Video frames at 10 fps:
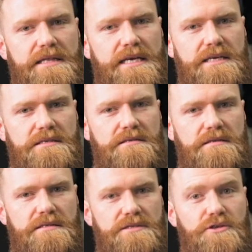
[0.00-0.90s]
in this
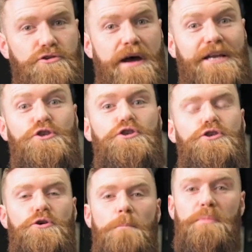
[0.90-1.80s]
instance is to try and
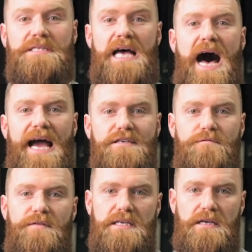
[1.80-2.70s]
jump as high as
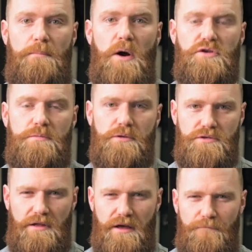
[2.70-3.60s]
physically possible.
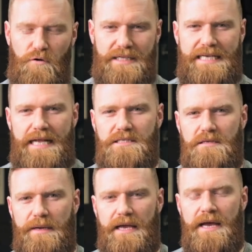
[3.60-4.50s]
So therefore, there tends
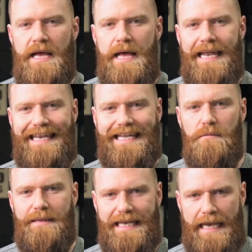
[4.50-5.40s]
to be a
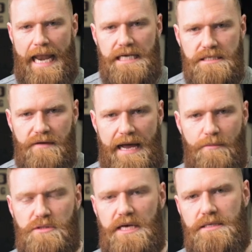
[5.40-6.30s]
little bit less of an
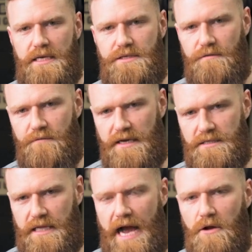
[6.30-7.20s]
amortization
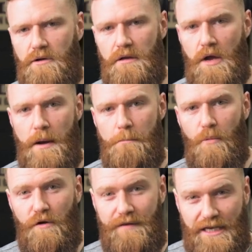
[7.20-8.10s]
phase at the ankle,
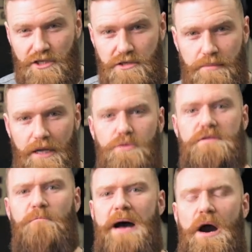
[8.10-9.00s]
more of an
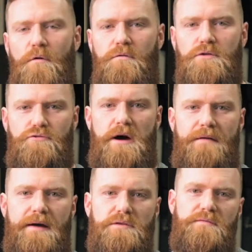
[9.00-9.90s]
explosive, powerful
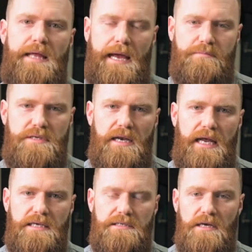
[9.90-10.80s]
drive out of the hips and
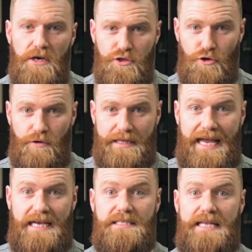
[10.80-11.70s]
knees during
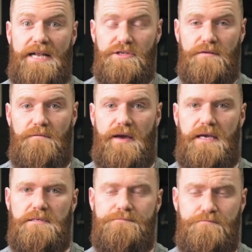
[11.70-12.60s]
the extension
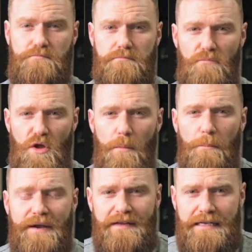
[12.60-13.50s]
phase.
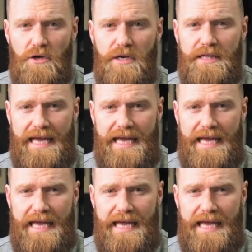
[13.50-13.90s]
But if you look at the